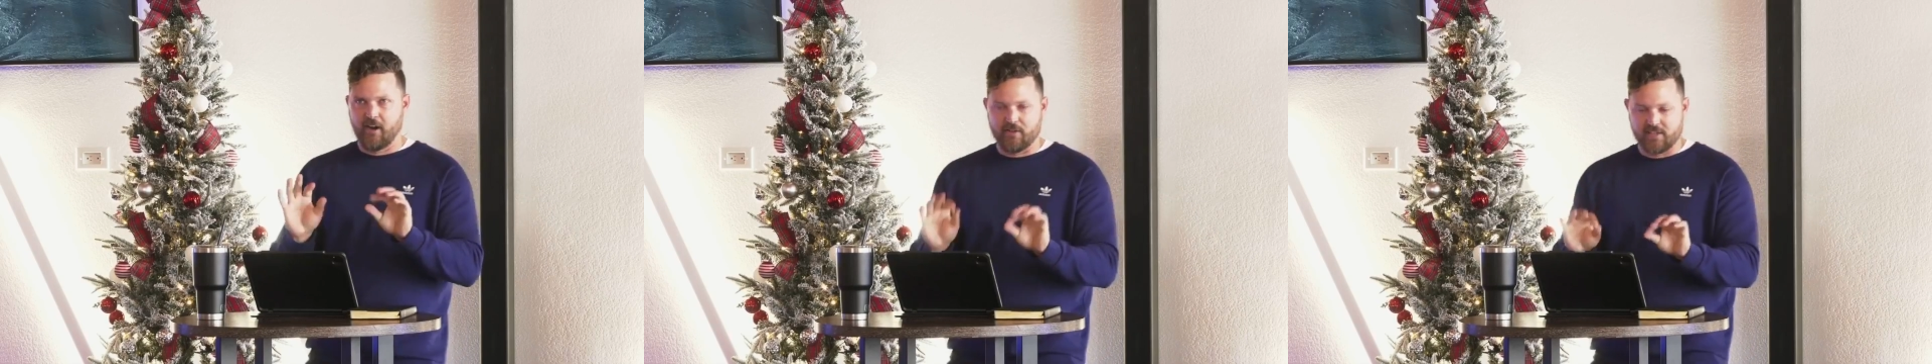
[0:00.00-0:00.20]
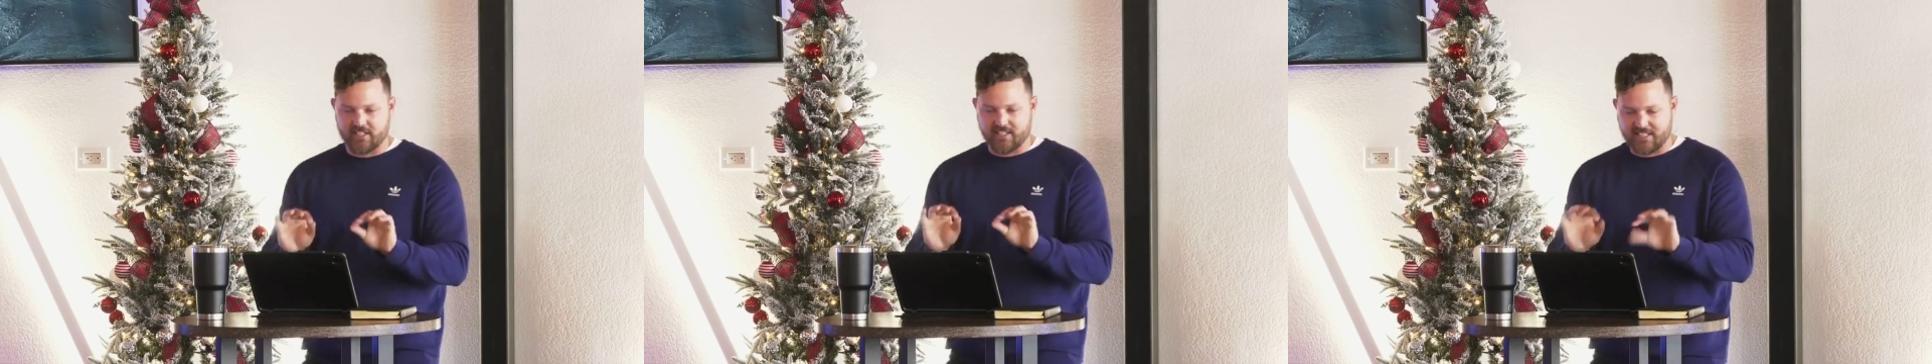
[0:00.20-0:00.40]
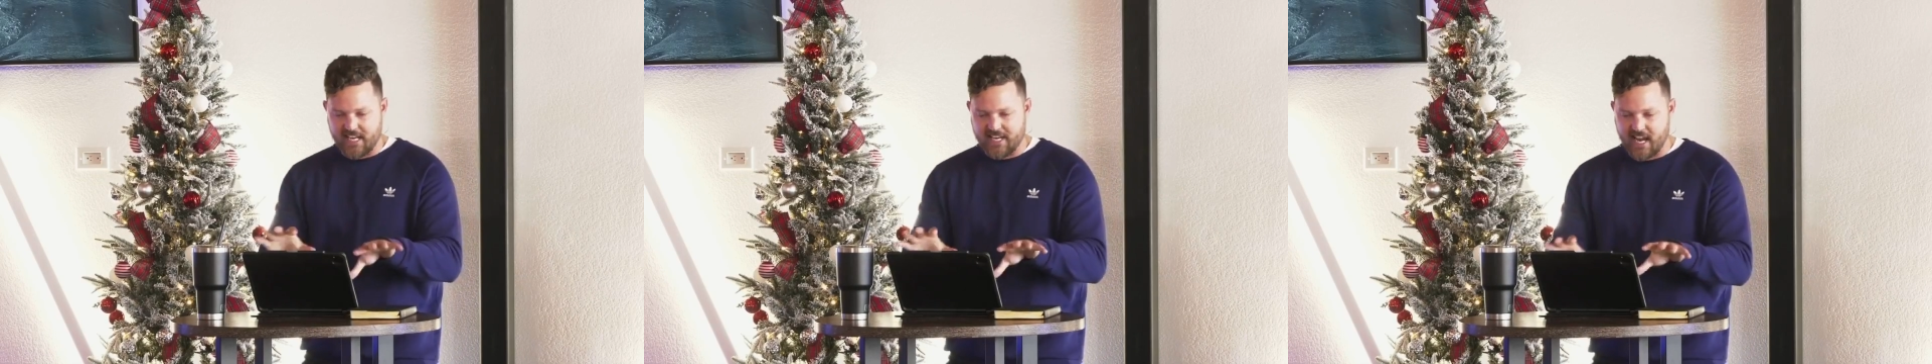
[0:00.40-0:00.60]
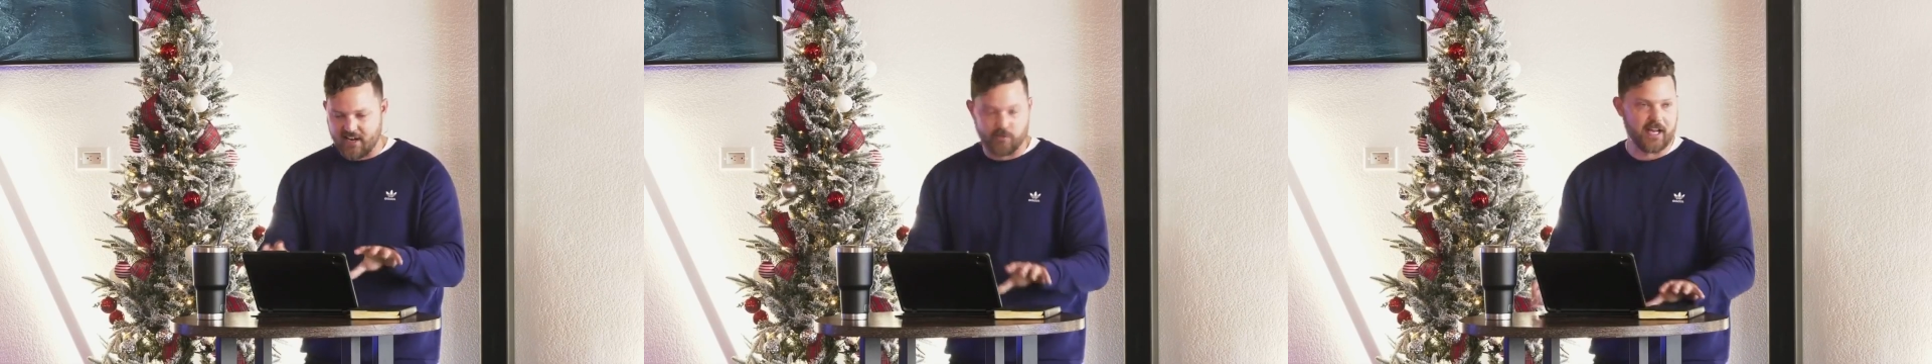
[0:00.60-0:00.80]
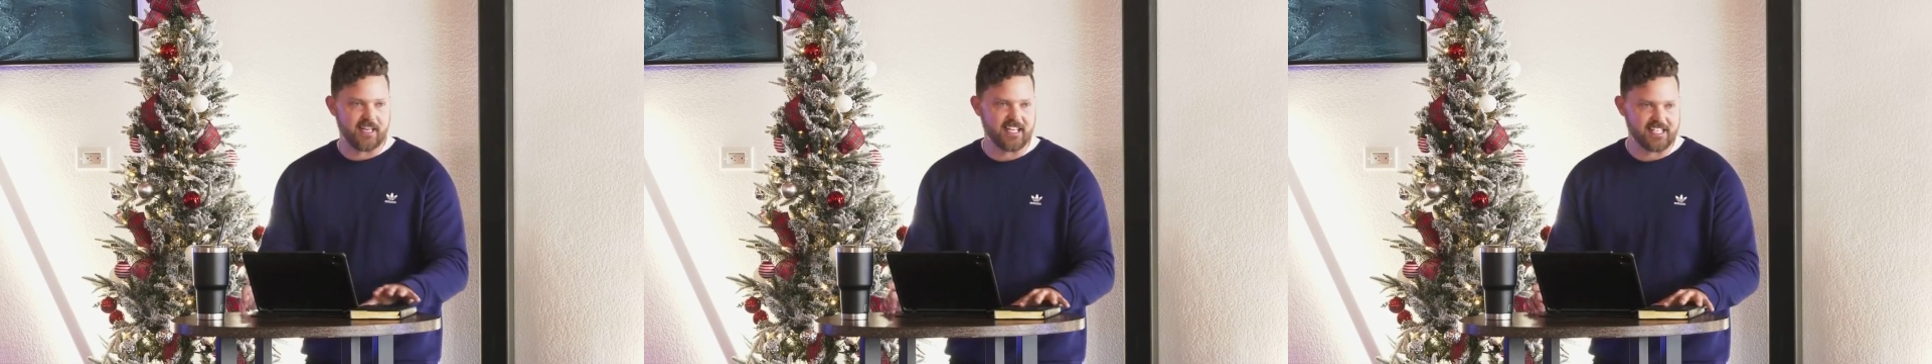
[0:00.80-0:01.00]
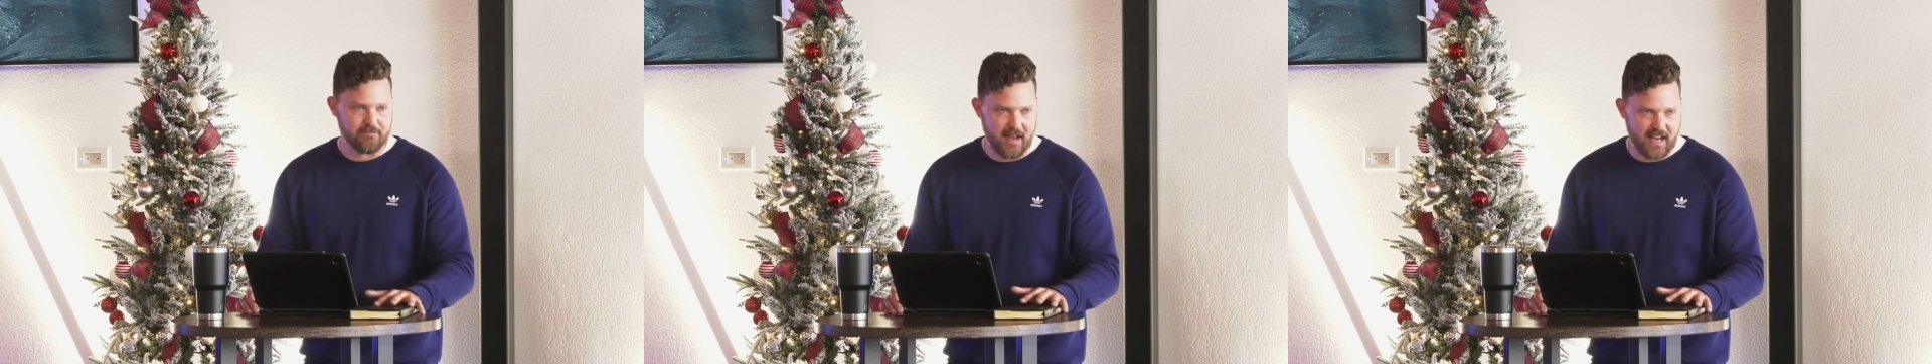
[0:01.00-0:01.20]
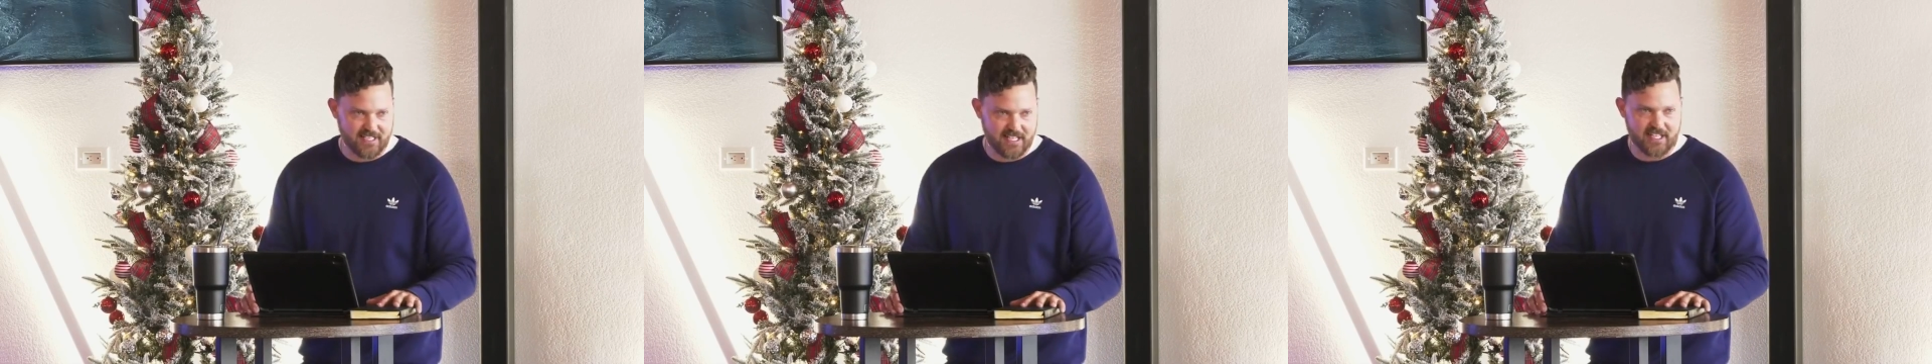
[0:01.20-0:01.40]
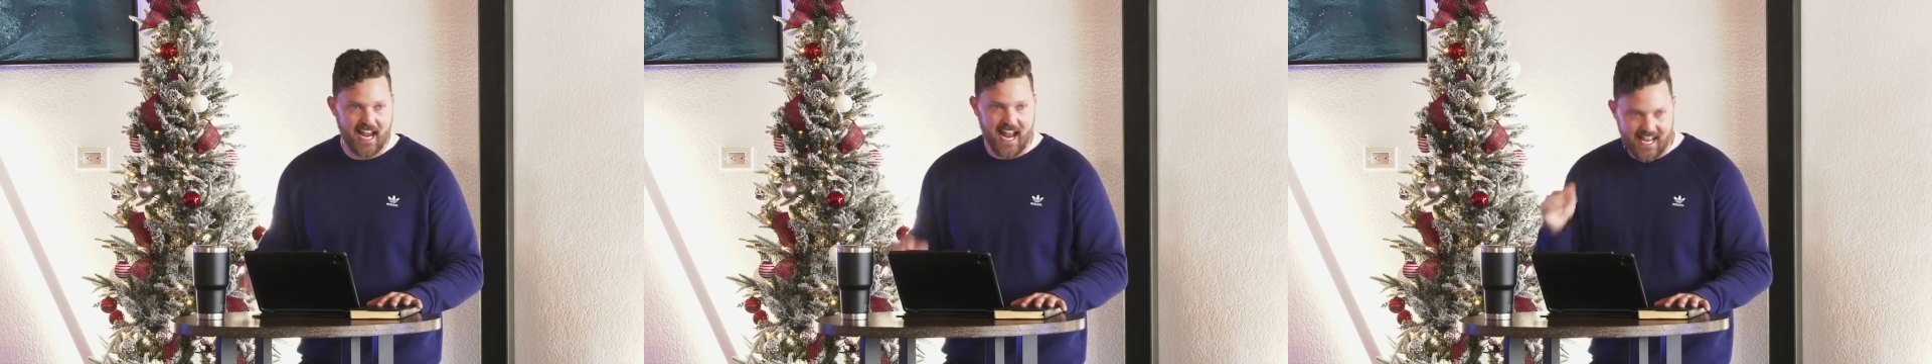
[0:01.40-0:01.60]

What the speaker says: sitting down to write this message, at